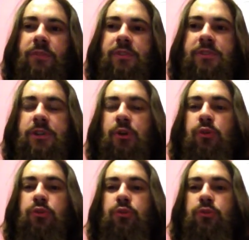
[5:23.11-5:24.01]

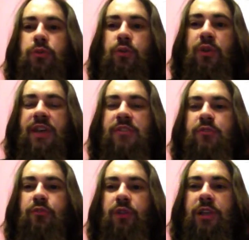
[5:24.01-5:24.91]
So you can
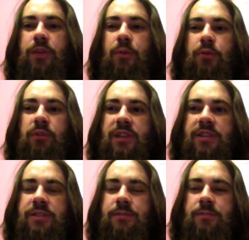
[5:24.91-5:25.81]
forget about this.